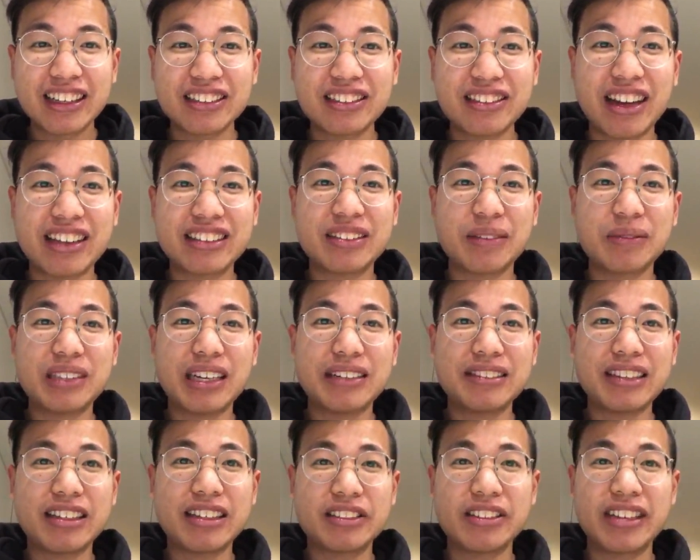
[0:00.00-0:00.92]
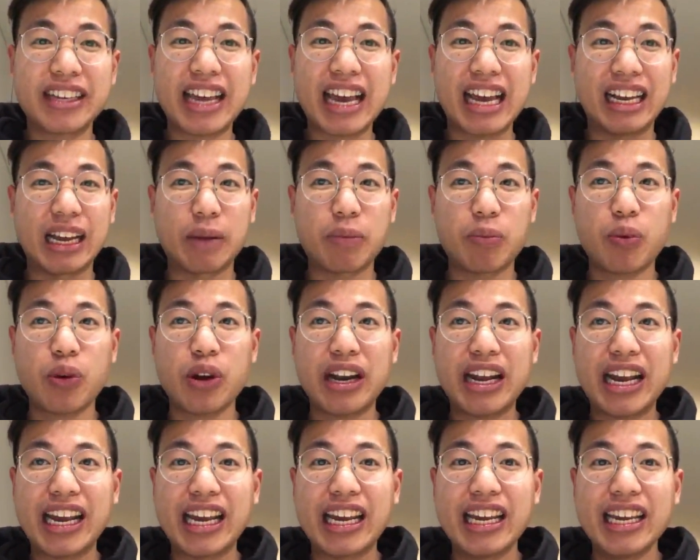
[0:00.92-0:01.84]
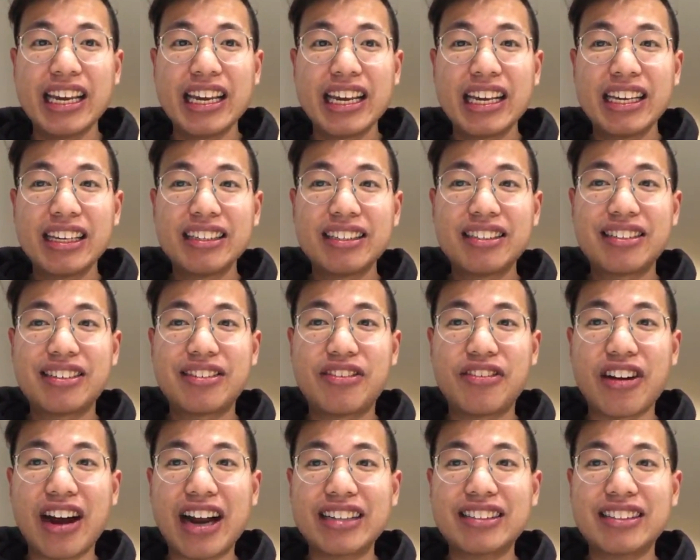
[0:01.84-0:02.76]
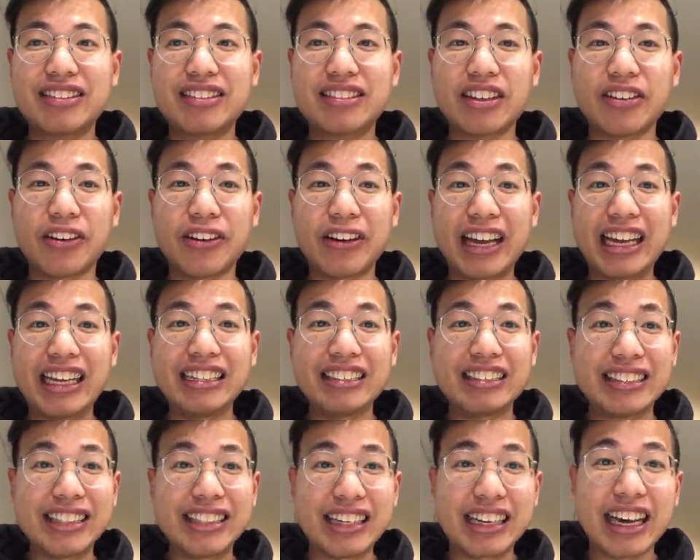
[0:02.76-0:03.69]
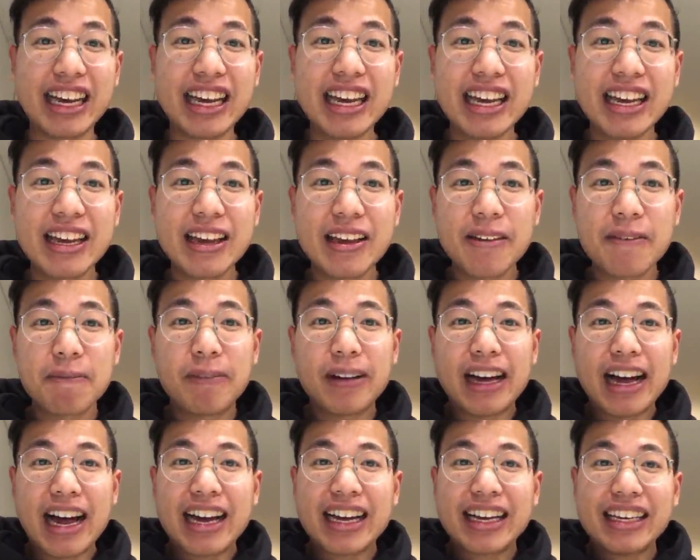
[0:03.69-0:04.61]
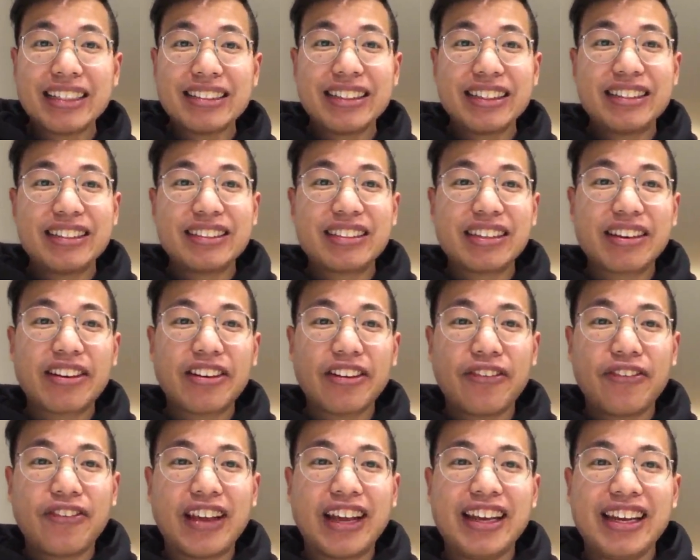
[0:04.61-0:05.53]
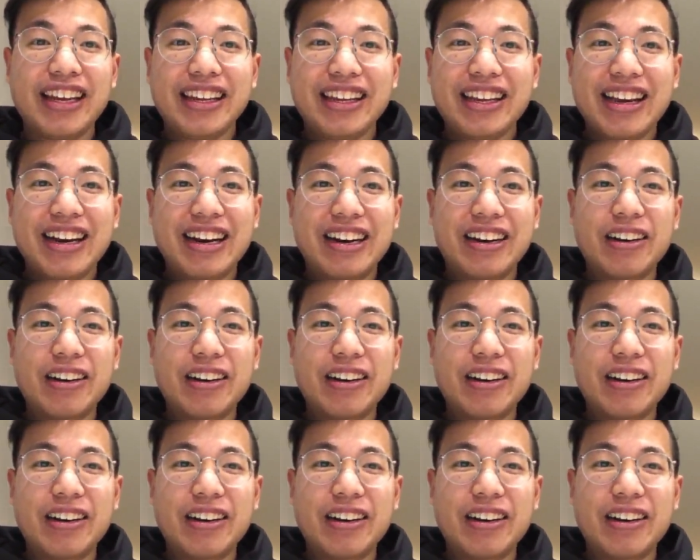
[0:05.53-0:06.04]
That's why sometimes I do get like pretty stressed so easily. But I guess it is a good thing.